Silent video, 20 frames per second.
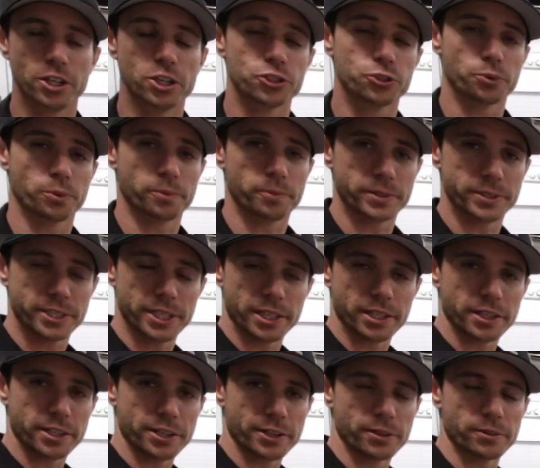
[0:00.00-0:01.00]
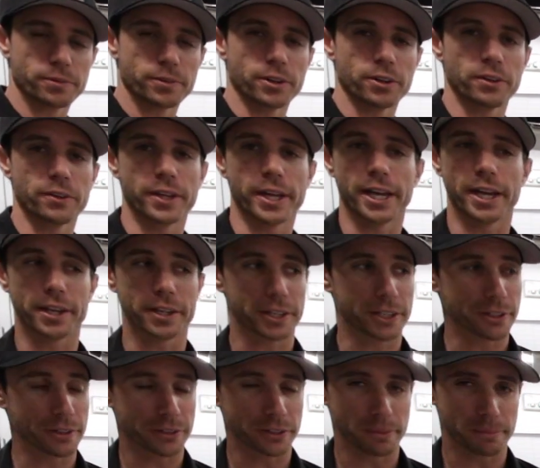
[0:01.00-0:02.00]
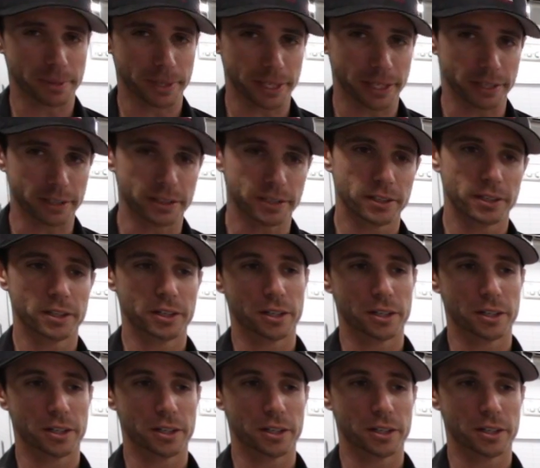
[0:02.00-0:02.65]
So we're going to be taking care of all of that here in the paint.